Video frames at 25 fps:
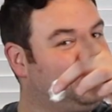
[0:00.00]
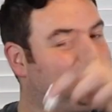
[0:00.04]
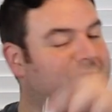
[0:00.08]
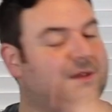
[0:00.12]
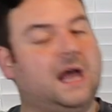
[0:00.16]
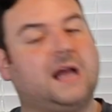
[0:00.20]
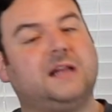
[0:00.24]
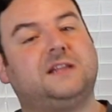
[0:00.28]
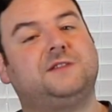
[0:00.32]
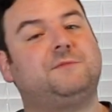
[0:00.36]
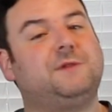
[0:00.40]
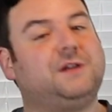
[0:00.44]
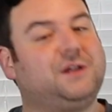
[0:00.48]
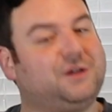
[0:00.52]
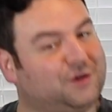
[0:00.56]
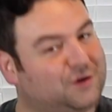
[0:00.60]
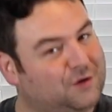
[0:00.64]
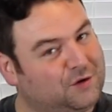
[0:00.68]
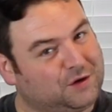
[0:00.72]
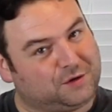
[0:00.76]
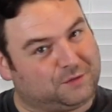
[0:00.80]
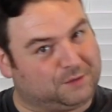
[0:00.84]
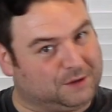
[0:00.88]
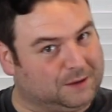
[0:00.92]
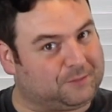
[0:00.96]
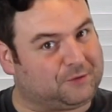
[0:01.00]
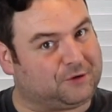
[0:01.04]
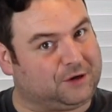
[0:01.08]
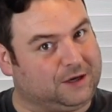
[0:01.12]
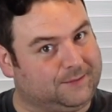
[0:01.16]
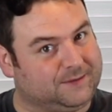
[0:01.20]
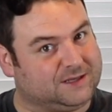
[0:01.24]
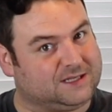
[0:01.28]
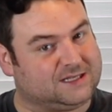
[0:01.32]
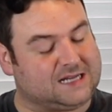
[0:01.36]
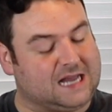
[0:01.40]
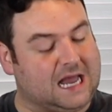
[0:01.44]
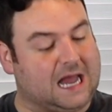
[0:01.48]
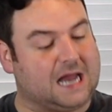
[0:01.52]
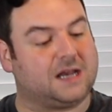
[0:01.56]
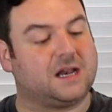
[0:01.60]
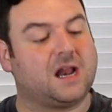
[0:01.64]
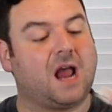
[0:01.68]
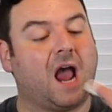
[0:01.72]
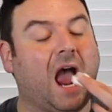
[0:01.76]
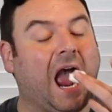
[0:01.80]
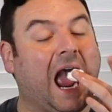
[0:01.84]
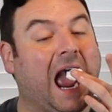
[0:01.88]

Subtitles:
that's when you know your whipped cream is done.